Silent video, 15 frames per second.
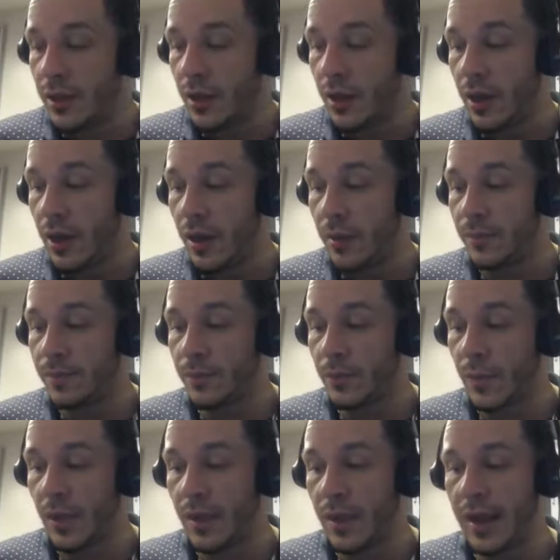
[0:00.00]
Um,
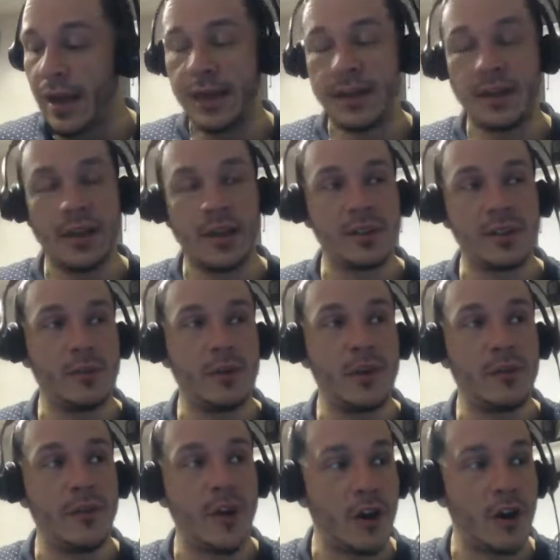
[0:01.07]
I had uh, some
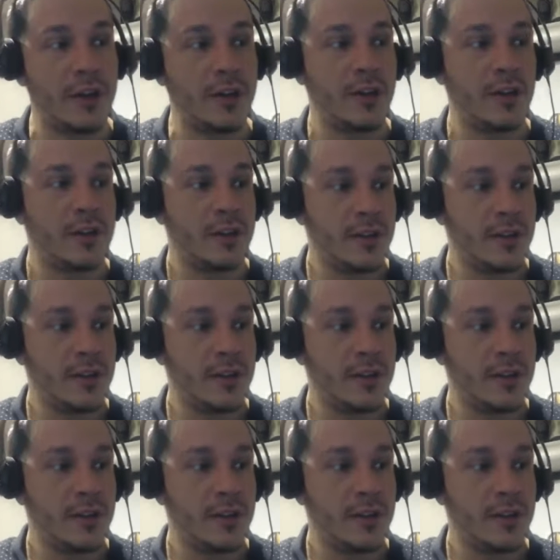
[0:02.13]
Hoof Hearted